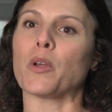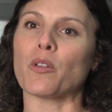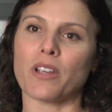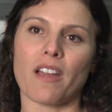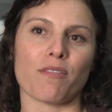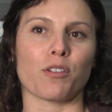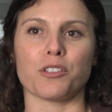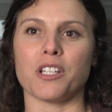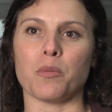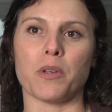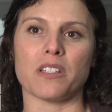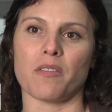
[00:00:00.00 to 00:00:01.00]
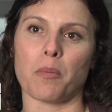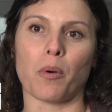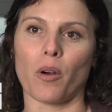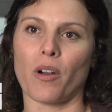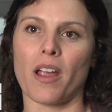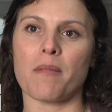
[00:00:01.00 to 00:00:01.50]
we only have 13 weeks of a
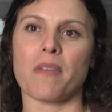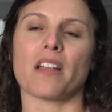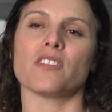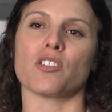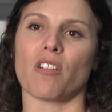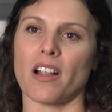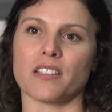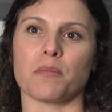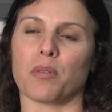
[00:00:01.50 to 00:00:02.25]
program, that direct